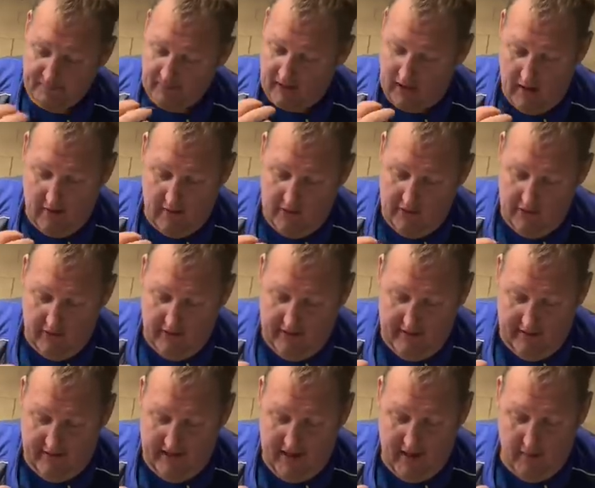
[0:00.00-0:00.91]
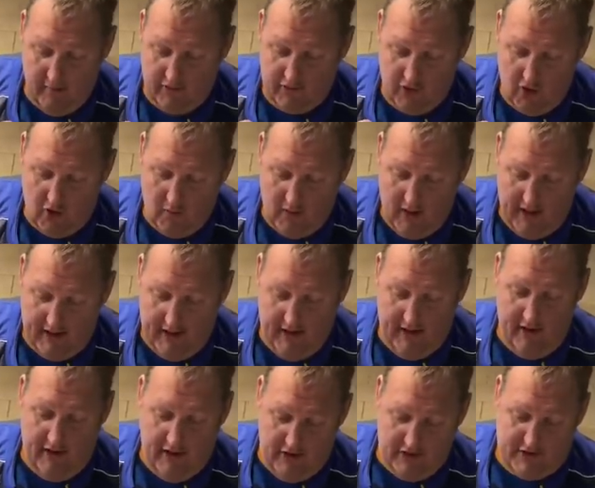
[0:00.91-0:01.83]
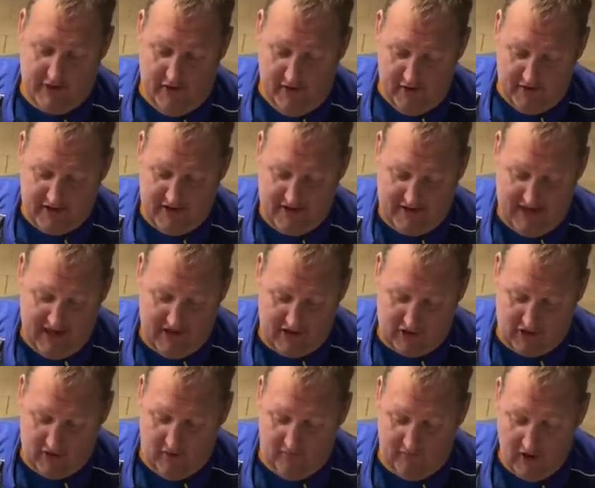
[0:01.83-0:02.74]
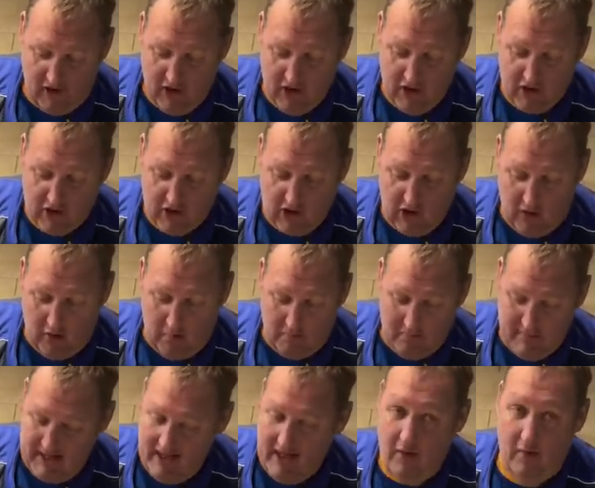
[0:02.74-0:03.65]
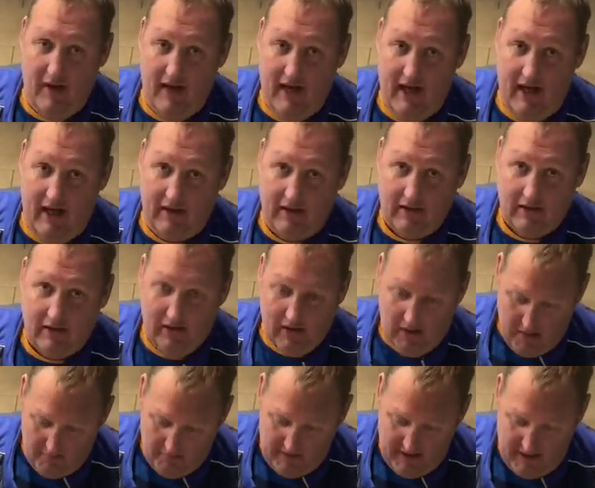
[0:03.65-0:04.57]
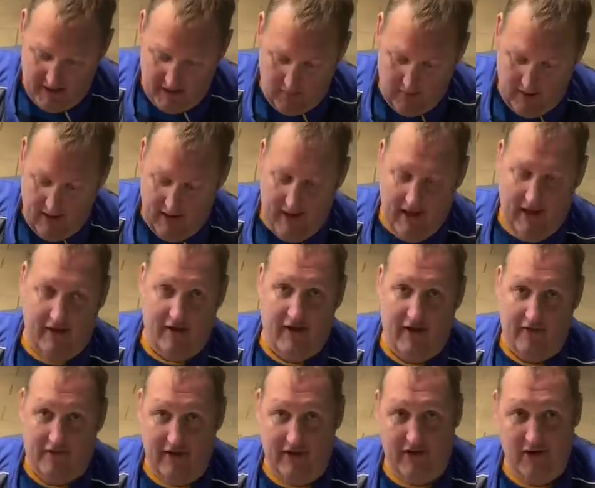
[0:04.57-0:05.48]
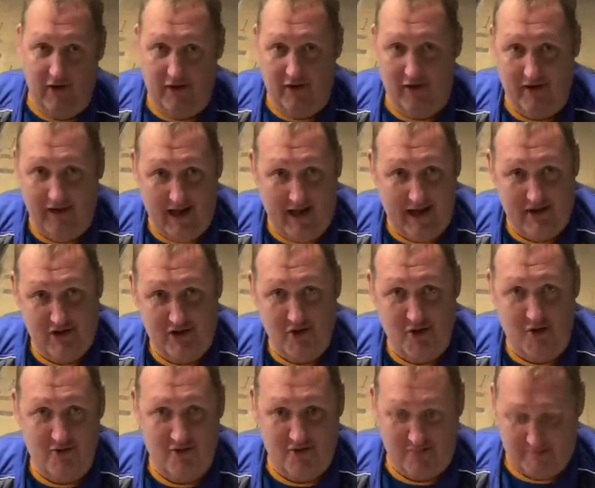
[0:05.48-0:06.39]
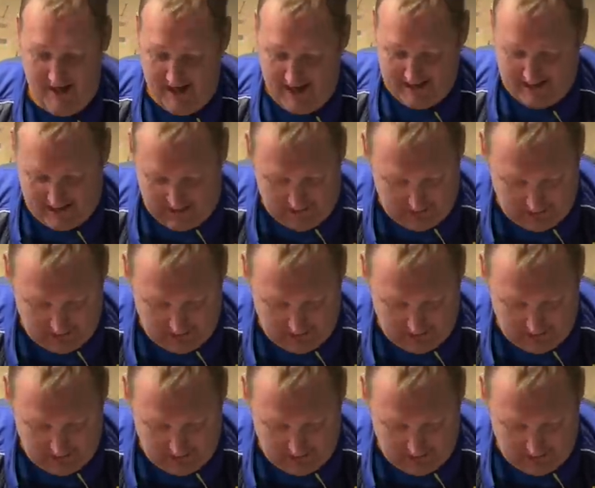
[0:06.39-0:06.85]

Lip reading: and they were nowhere near as hot as that stuff. So be aware. If you don't like too spicy,